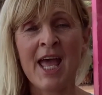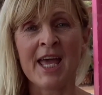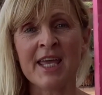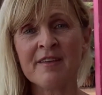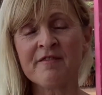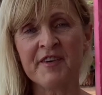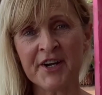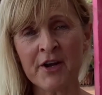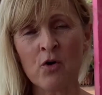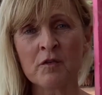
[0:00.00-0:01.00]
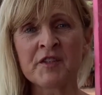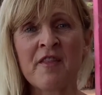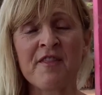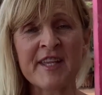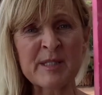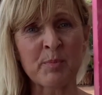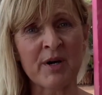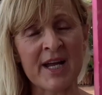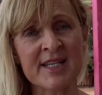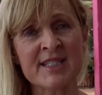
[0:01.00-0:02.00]
and very often this
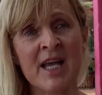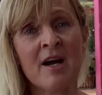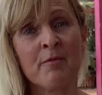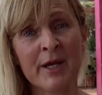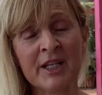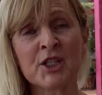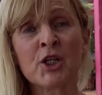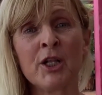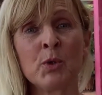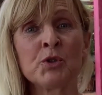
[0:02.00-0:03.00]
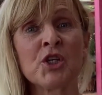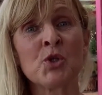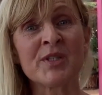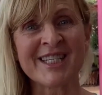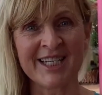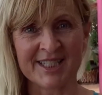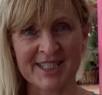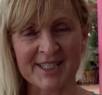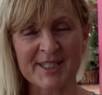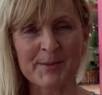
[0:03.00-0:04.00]
price will include
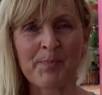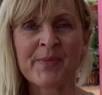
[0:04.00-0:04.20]
utilities.